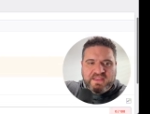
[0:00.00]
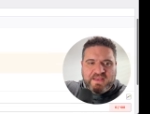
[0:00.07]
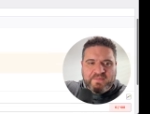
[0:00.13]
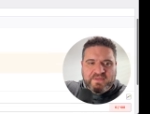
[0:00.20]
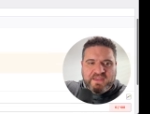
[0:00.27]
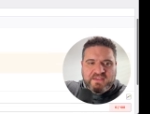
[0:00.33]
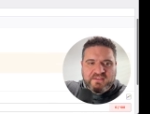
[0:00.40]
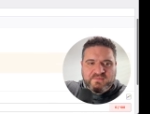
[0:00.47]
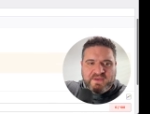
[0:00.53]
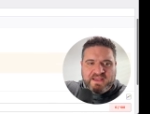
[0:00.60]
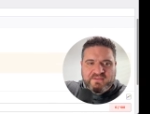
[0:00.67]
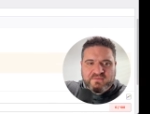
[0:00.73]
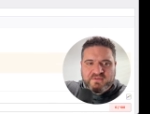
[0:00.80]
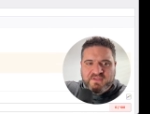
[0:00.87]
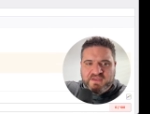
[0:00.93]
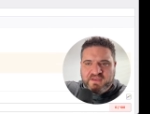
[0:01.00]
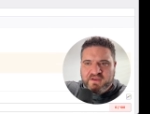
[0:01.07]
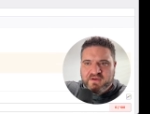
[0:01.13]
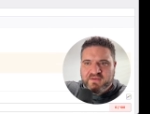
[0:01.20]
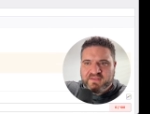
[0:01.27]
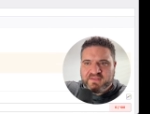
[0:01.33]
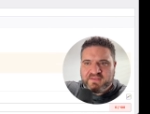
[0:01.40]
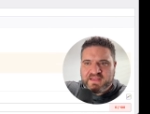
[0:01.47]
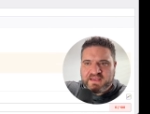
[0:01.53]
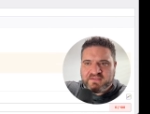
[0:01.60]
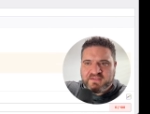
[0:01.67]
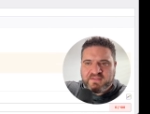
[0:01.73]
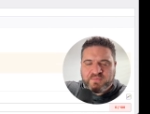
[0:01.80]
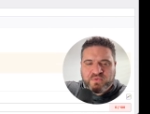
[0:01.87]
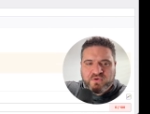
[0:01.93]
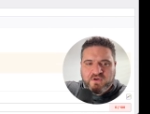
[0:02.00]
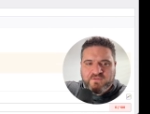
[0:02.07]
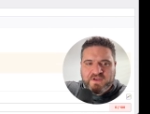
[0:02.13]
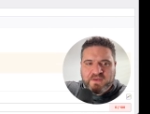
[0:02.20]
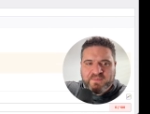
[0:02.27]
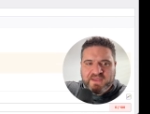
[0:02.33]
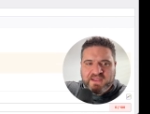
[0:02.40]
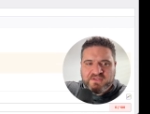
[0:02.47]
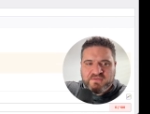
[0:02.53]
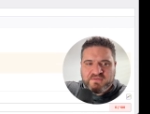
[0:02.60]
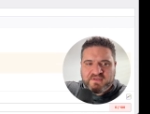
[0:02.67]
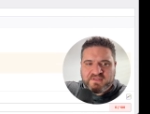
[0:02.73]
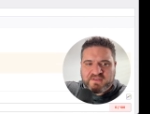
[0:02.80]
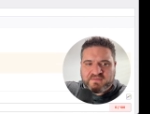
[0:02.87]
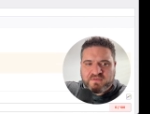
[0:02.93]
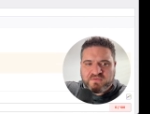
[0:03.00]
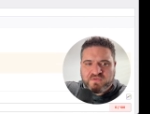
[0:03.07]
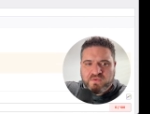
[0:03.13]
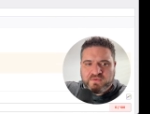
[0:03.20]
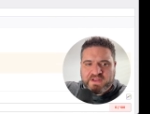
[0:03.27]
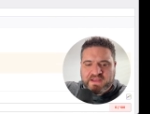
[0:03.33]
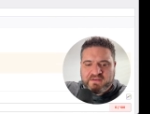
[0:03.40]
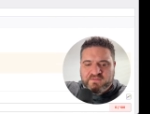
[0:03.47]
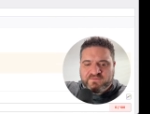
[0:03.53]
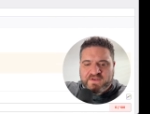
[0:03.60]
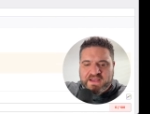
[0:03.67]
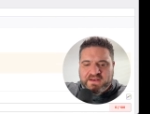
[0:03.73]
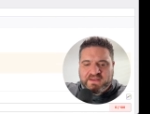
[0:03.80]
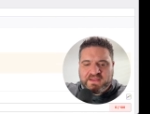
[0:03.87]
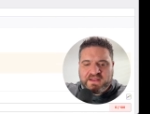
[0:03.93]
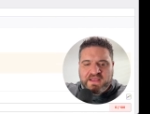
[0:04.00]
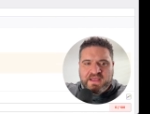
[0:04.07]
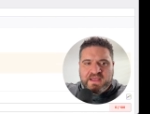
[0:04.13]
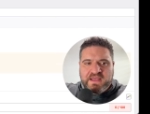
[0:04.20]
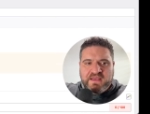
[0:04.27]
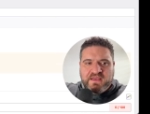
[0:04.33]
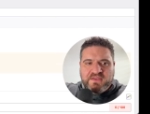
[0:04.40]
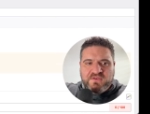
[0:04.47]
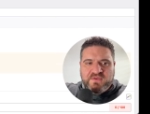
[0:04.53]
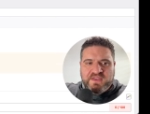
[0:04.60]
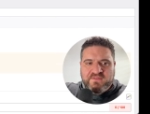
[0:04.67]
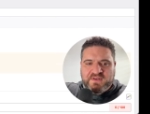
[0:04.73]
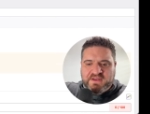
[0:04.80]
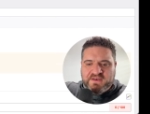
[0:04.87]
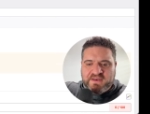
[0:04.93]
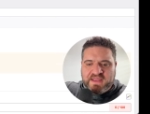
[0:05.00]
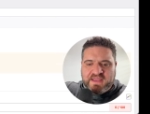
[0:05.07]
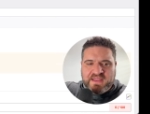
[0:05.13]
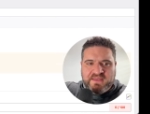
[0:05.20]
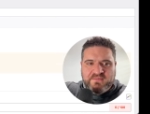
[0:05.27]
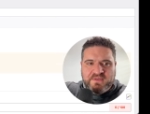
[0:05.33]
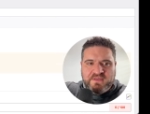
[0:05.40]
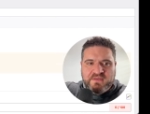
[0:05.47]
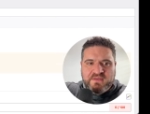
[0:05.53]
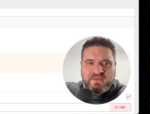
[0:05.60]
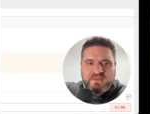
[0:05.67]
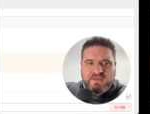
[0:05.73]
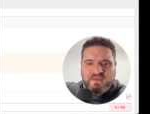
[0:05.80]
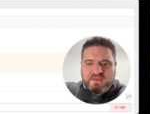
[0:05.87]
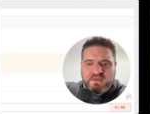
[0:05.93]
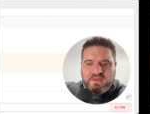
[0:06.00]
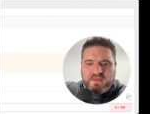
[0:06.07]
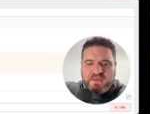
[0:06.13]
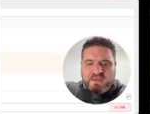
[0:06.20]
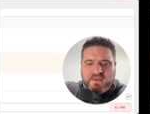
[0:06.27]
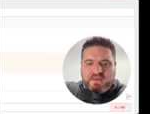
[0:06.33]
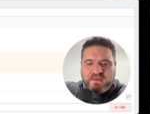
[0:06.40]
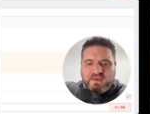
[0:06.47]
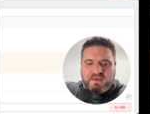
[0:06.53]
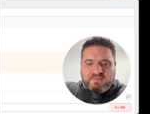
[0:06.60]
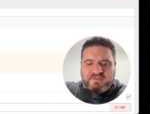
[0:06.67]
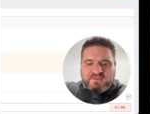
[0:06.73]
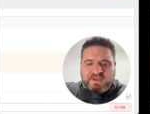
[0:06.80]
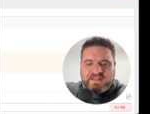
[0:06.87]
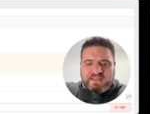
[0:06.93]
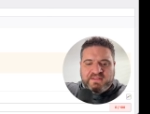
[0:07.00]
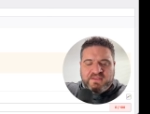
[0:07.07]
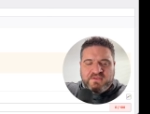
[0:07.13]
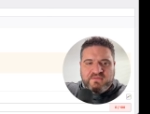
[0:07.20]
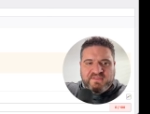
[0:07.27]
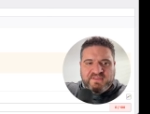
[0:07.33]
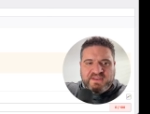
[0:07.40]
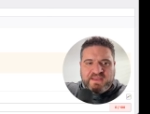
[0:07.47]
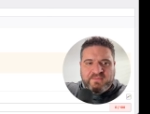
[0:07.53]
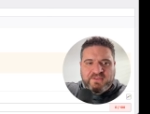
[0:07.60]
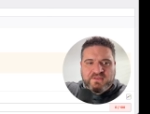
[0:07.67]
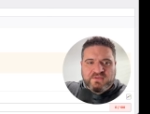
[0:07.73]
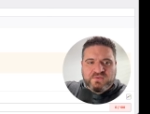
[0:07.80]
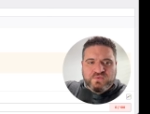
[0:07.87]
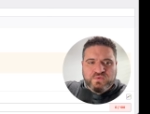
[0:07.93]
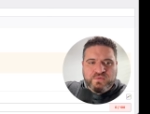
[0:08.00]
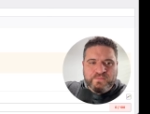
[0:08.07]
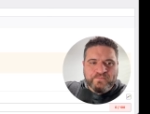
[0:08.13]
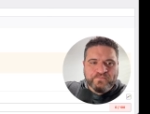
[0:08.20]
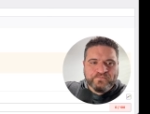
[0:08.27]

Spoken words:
the application passwords here. This is actually the profile page. You just have to scroll down and find it. You give it a name. So I like to use the name of the tool,